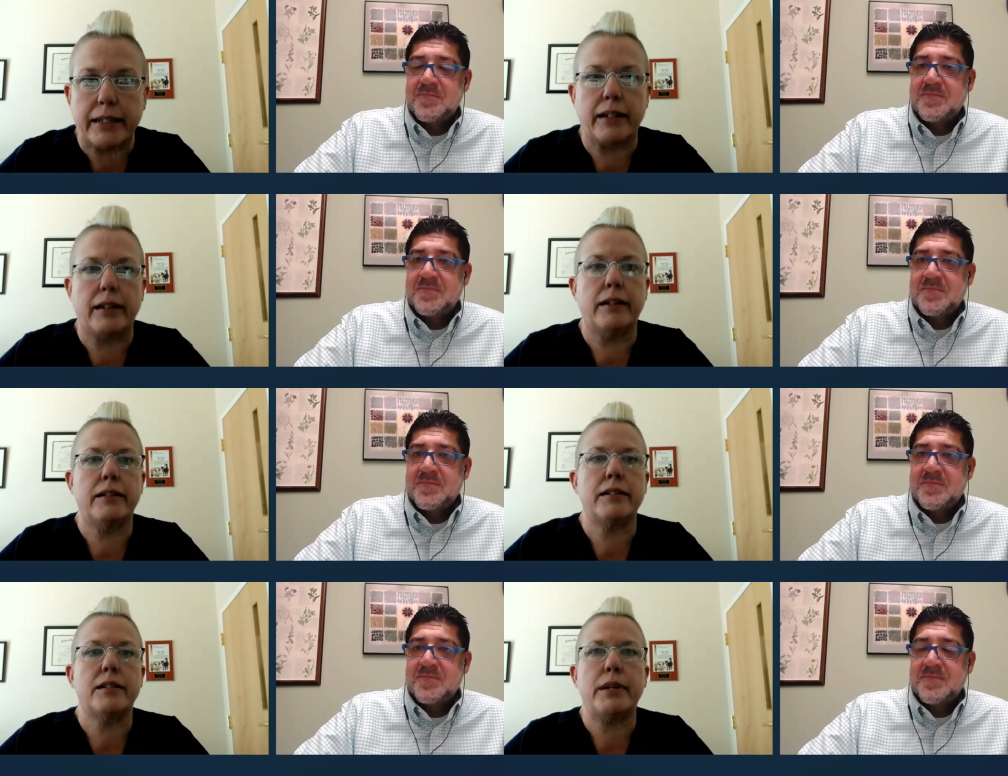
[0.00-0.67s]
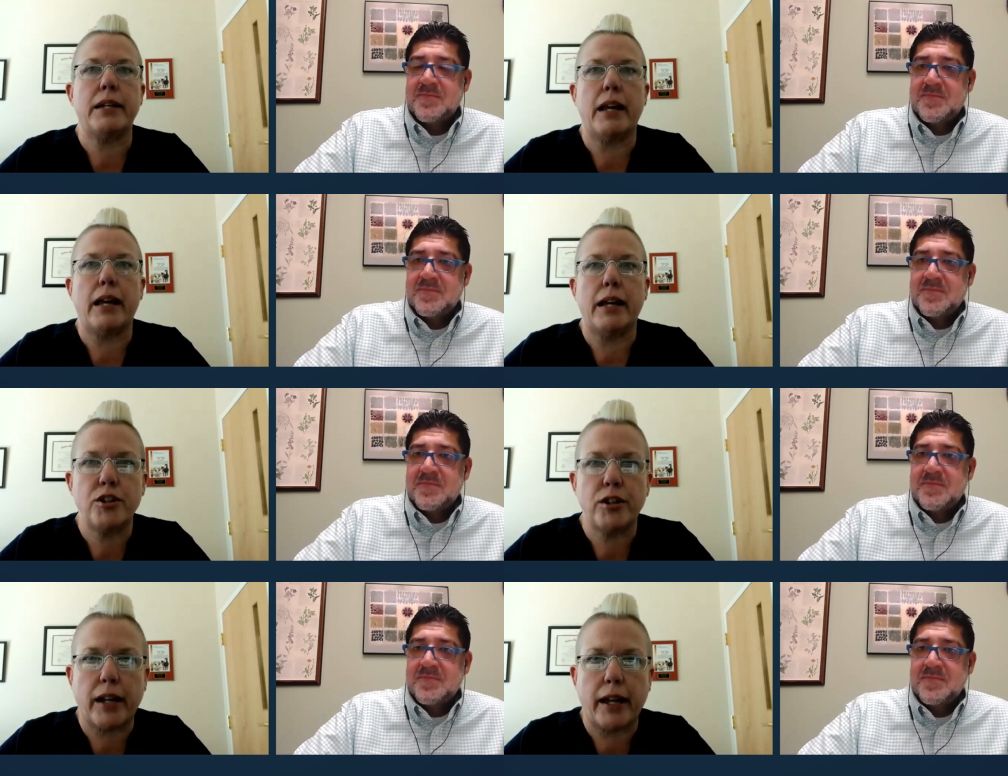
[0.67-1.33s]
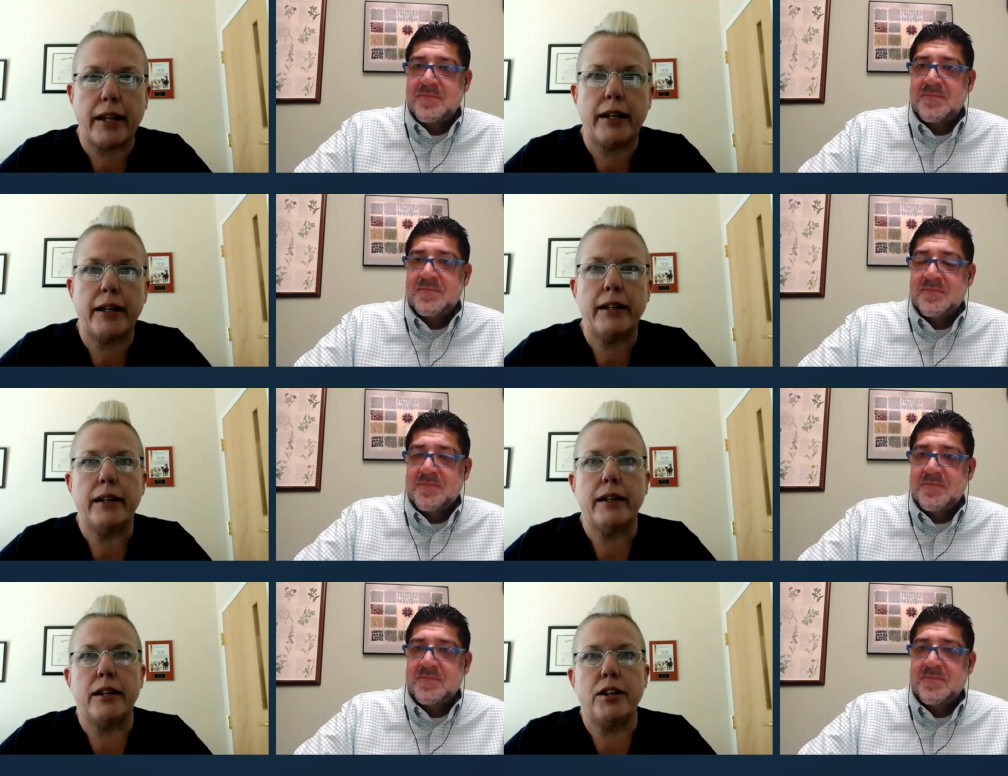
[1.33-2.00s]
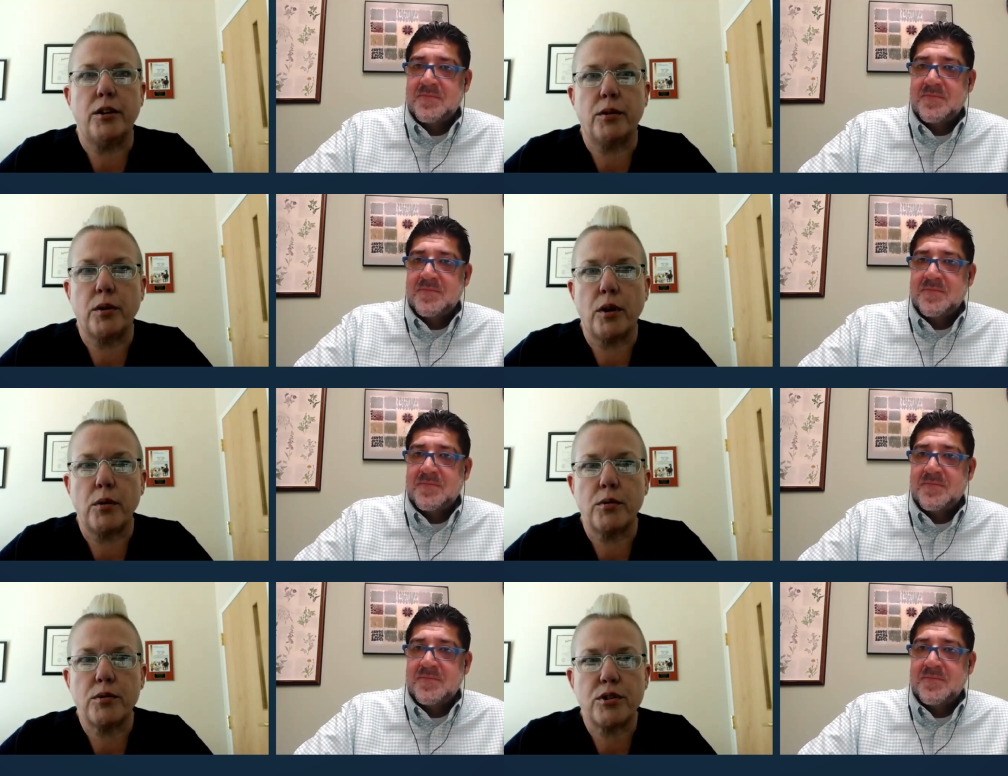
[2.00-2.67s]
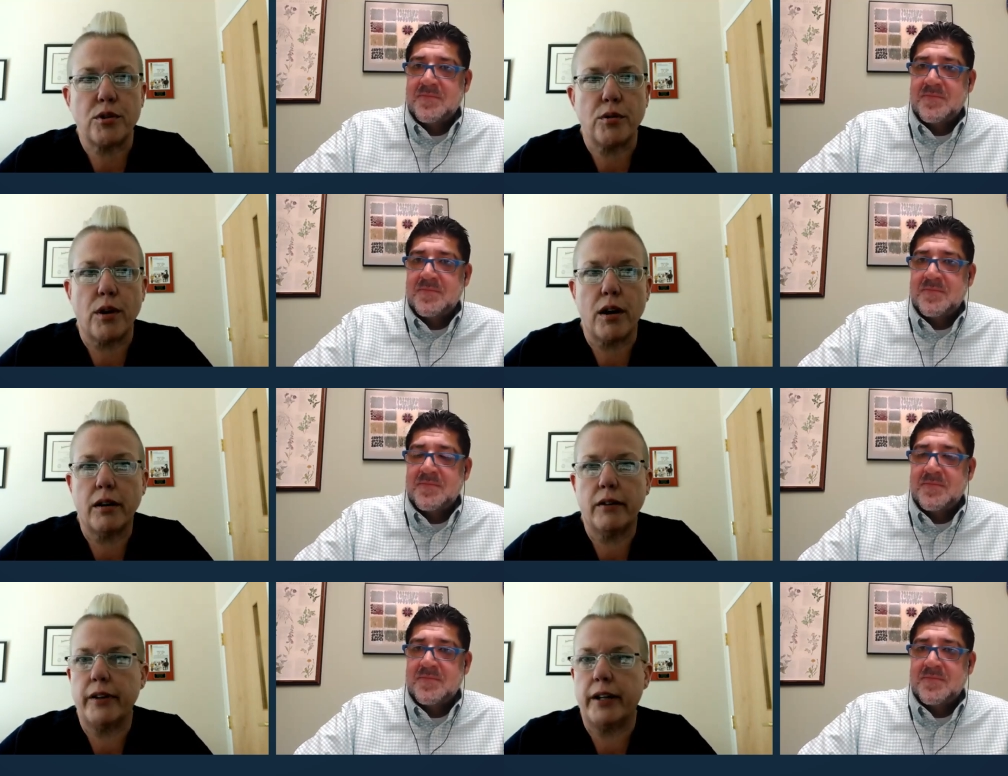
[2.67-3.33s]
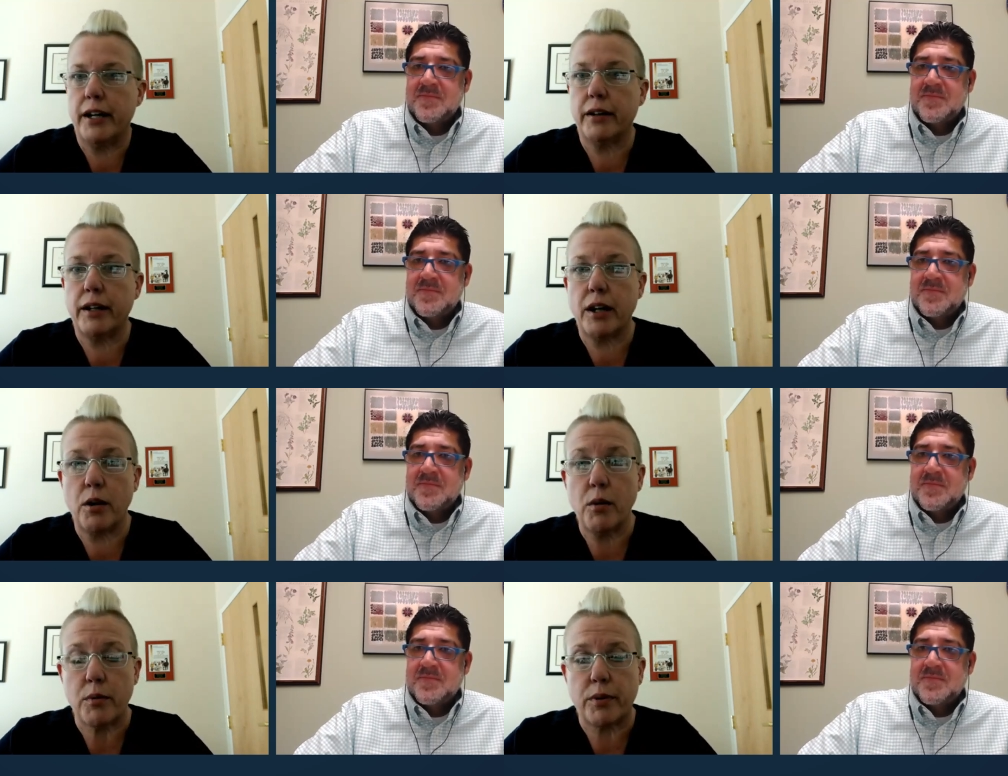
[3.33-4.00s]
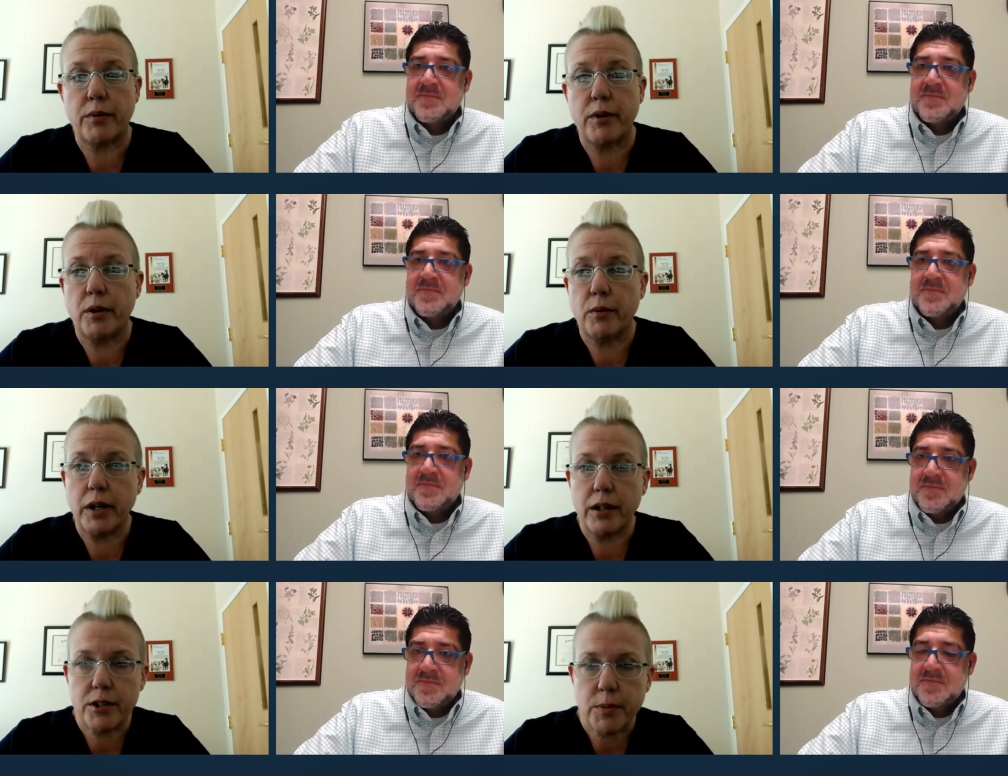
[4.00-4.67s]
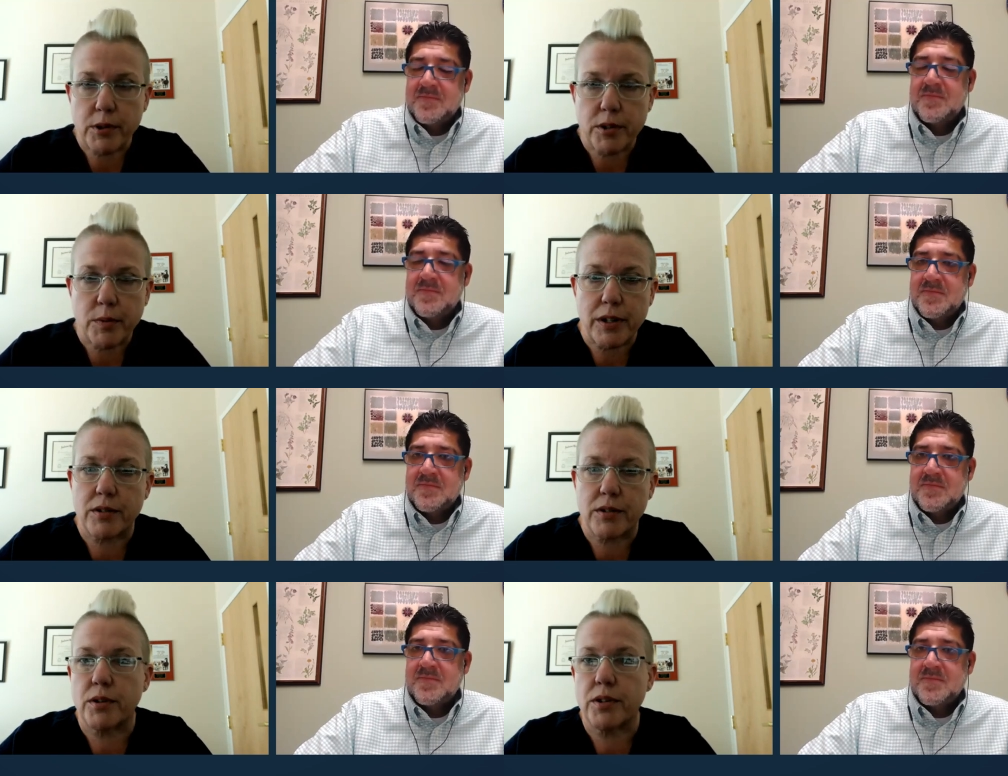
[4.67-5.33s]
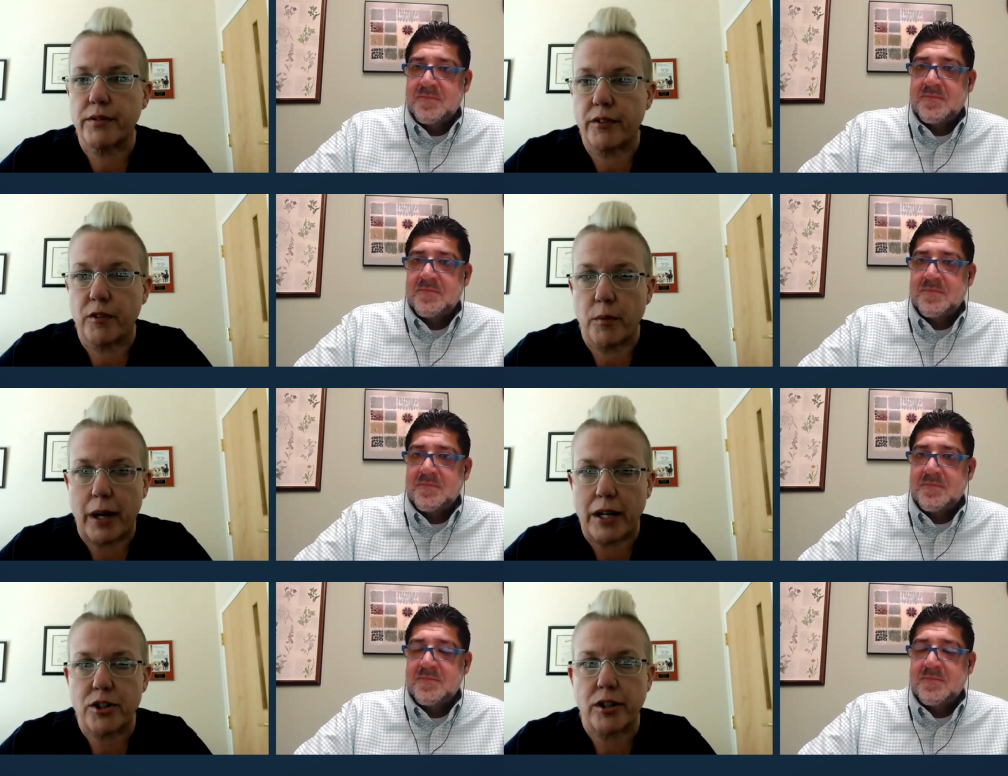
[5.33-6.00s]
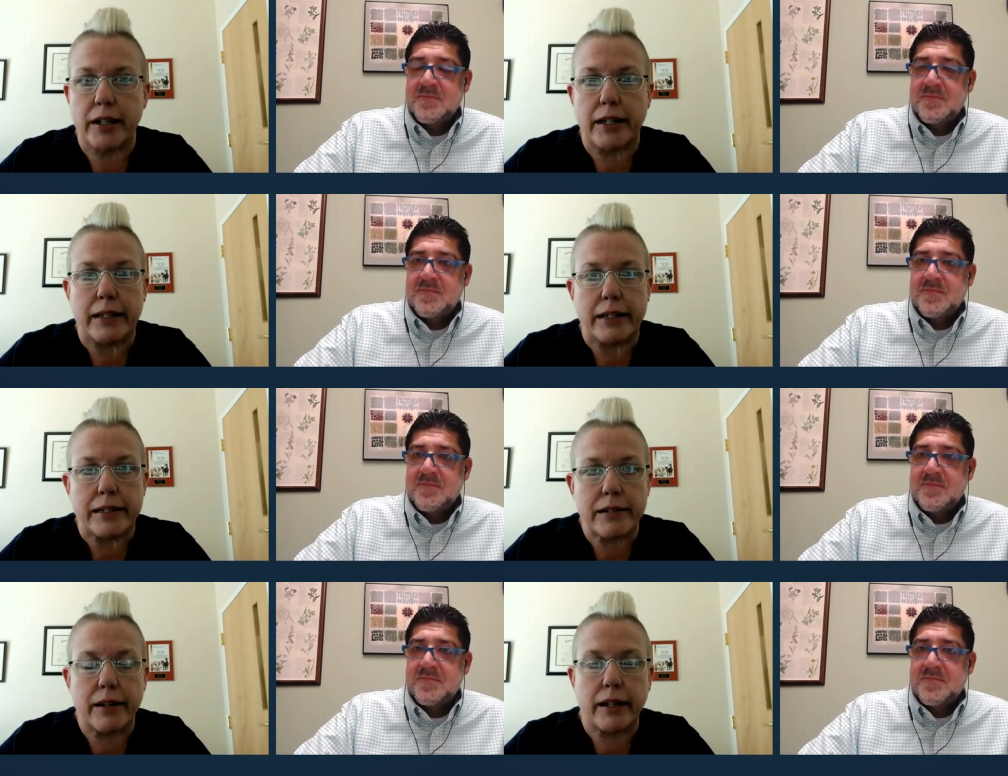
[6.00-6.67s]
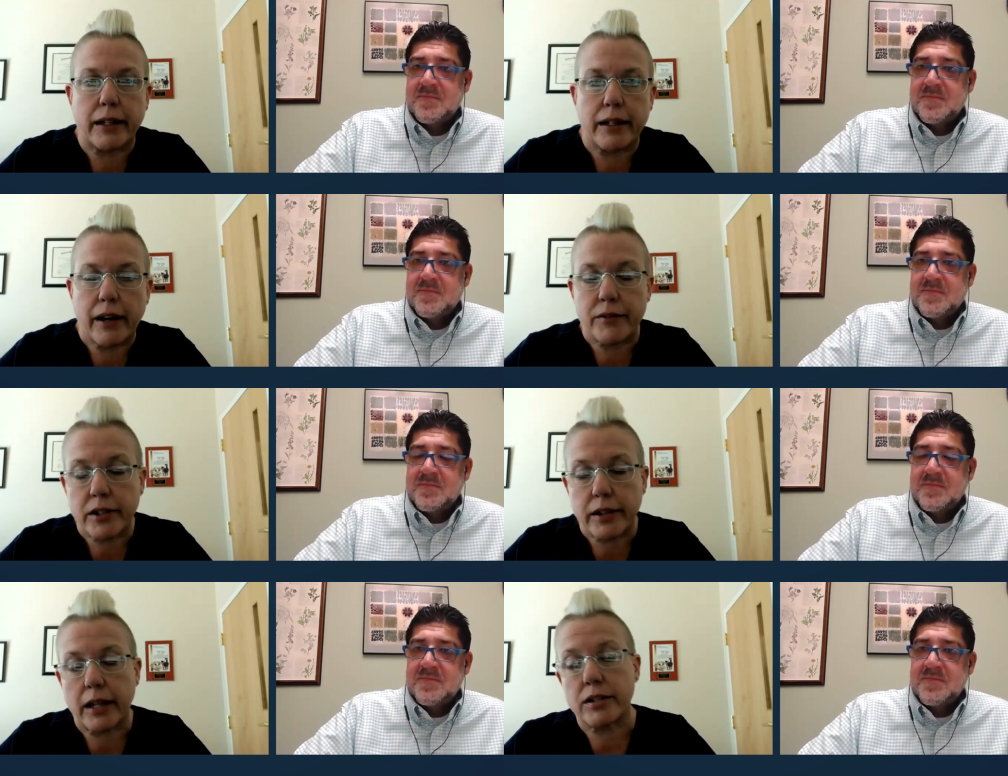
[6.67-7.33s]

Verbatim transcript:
Speaker 1: And to be educated you know, goes to our veterinary oath. You know, we are supposed to be the source of information. And, and so I kind of I took that